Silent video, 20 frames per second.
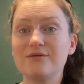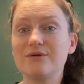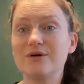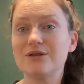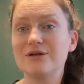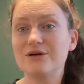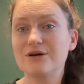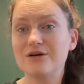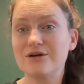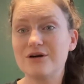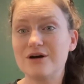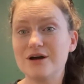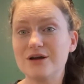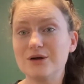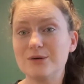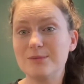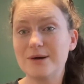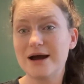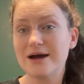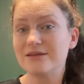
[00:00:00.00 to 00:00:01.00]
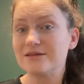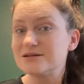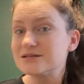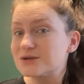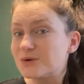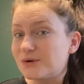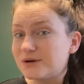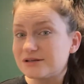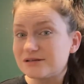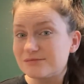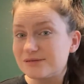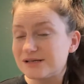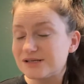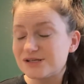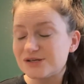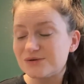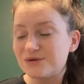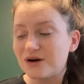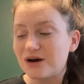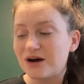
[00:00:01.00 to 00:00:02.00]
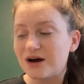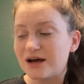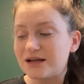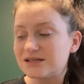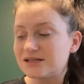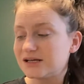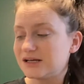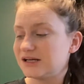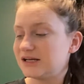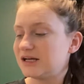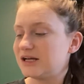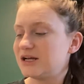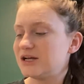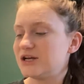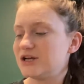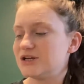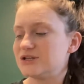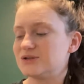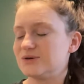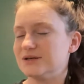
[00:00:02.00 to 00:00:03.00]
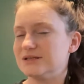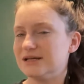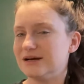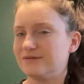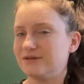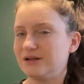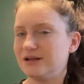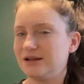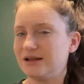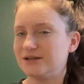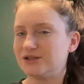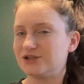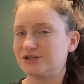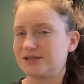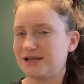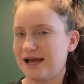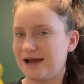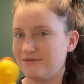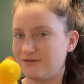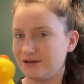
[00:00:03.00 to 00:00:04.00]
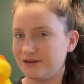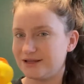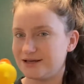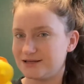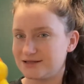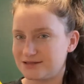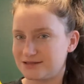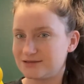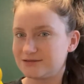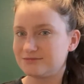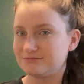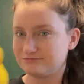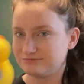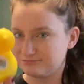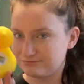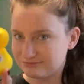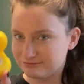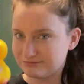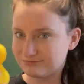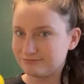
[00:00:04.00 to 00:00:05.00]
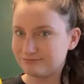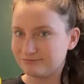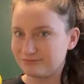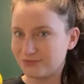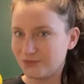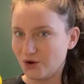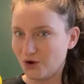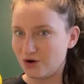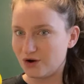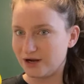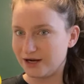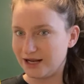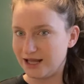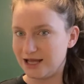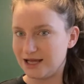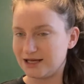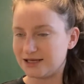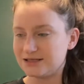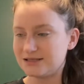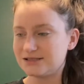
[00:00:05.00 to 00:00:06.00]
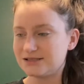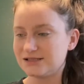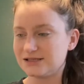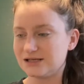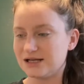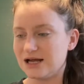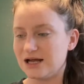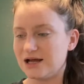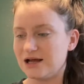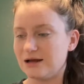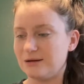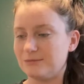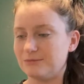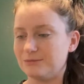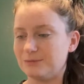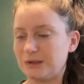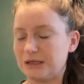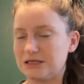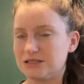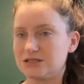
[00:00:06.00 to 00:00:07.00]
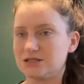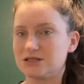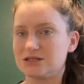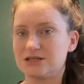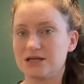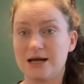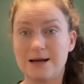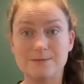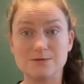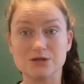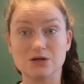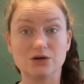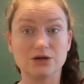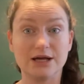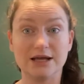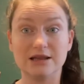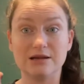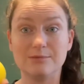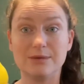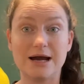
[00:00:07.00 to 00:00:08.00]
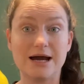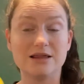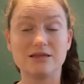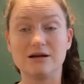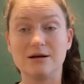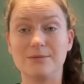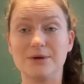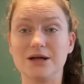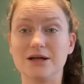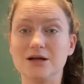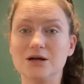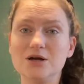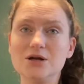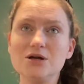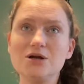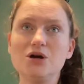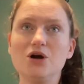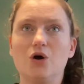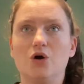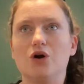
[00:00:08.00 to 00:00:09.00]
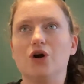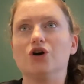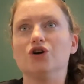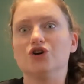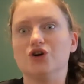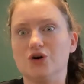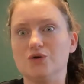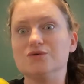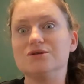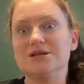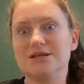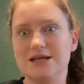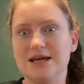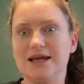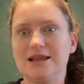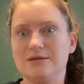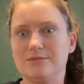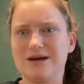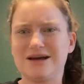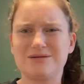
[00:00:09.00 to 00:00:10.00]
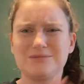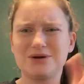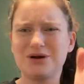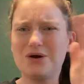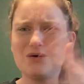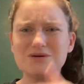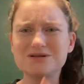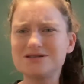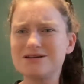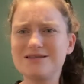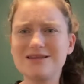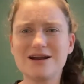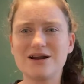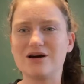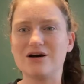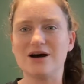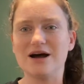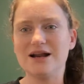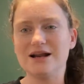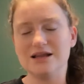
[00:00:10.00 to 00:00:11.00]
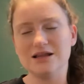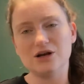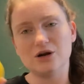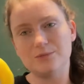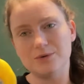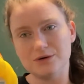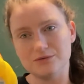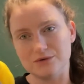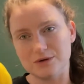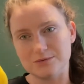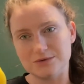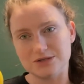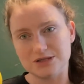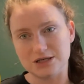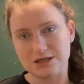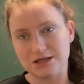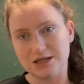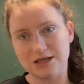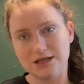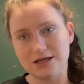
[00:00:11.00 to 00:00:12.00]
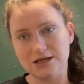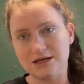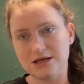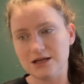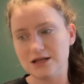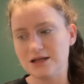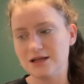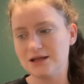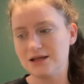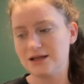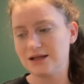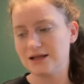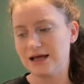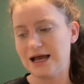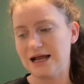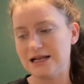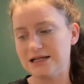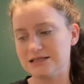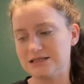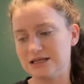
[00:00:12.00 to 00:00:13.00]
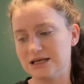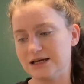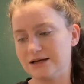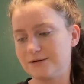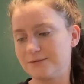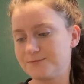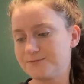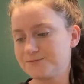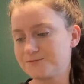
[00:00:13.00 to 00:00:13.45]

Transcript: whether or not your bath is going to be too hot. So I definitely like just having this on hand, because there's times I'll get in the bath and I'm like, or I'll go to get in the bath, I'm like, oh, it's not that hot. And then I'll put rubber ducky in and it's like